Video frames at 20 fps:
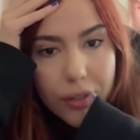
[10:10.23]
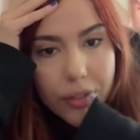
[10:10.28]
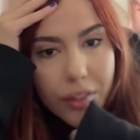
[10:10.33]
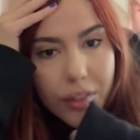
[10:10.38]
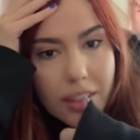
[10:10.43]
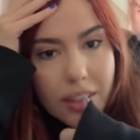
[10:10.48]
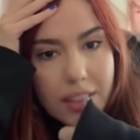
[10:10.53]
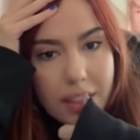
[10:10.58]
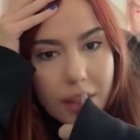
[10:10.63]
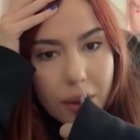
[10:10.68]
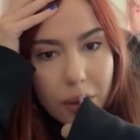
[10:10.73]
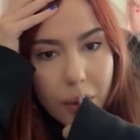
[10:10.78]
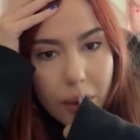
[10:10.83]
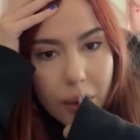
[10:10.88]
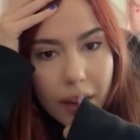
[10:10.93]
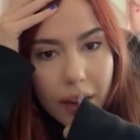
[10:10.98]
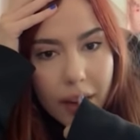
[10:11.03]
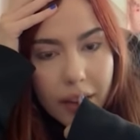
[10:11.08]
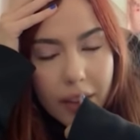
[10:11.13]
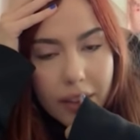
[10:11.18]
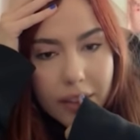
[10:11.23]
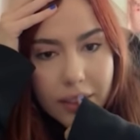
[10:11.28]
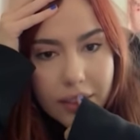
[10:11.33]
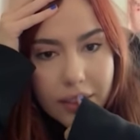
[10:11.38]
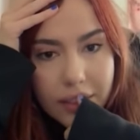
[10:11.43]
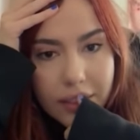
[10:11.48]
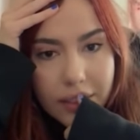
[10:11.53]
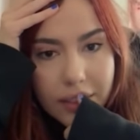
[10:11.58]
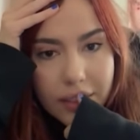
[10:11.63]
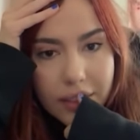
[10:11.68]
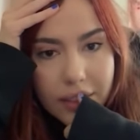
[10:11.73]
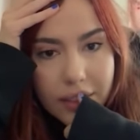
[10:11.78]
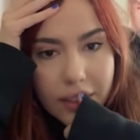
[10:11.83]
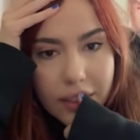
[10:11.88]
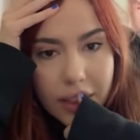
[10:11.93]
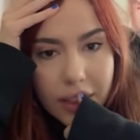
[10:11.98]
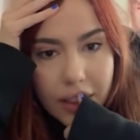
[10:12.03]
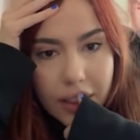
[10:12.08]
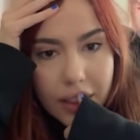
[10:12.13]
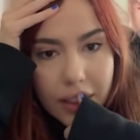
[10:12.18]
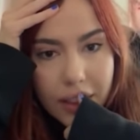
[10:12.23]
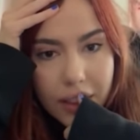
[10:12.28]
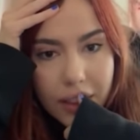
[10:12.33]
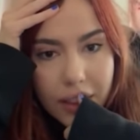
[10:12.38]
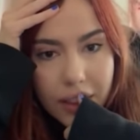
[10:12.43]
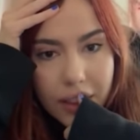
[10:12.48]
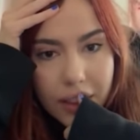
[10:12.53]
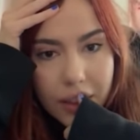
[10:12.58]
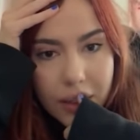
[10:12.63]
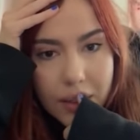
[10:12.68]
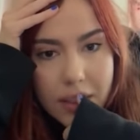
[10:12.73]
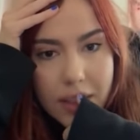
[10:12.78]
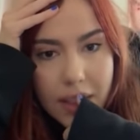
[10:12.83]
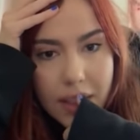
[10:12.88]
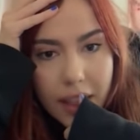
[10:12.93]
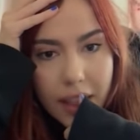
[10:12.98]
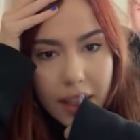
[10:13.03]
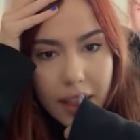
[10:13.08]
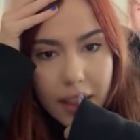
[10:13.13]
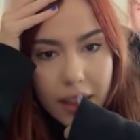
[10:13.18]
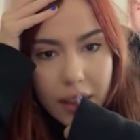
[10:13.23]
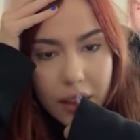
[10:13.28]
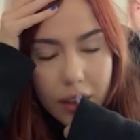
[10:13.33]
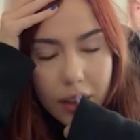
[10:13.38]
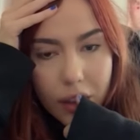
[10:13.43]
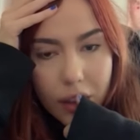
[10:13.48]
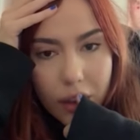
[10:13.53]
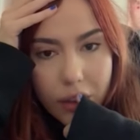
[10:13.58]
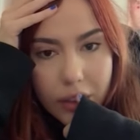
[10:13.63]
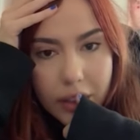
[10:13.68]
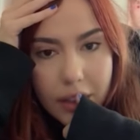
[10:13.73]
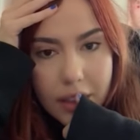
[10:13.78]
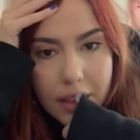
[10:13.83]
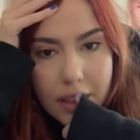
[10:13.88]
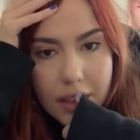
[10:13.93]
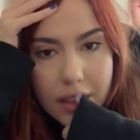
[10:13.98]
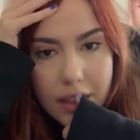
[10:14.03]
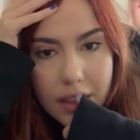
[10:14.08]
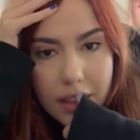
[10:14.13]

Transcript: Fresno where? It was like Clovis.